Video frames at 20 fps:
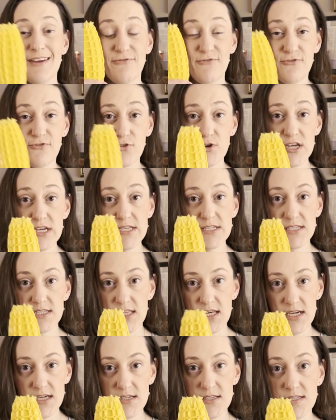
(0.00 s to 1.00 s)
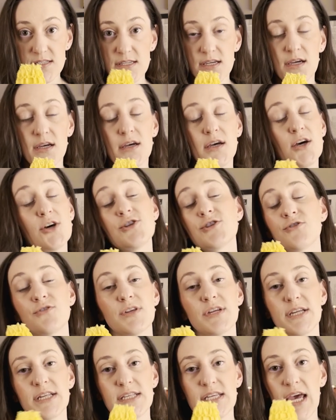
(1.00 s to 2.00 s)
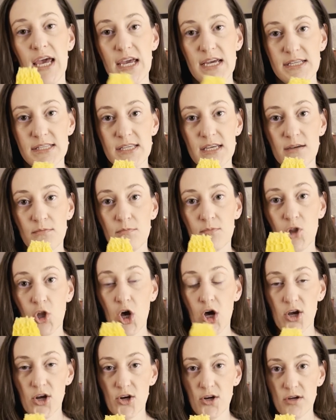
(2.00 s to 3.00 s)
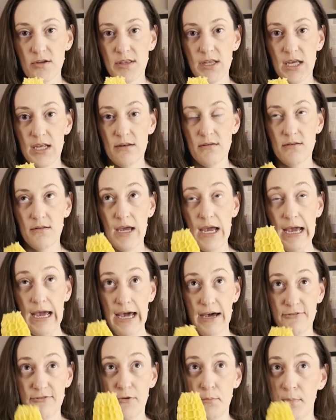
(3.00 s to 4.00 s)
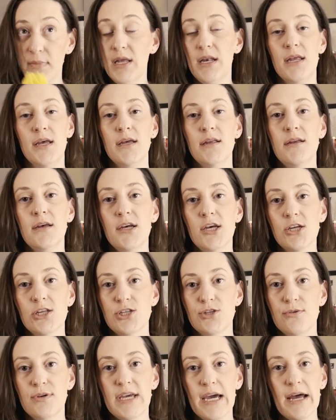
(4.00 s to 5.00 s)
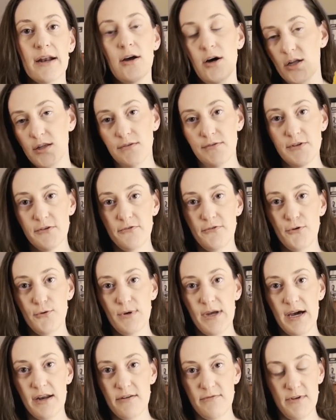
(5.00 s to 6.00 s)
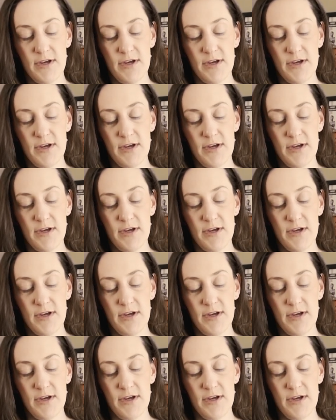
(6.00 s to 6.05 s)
freeze this so that it takes him longer than half a minute to get all of the food out of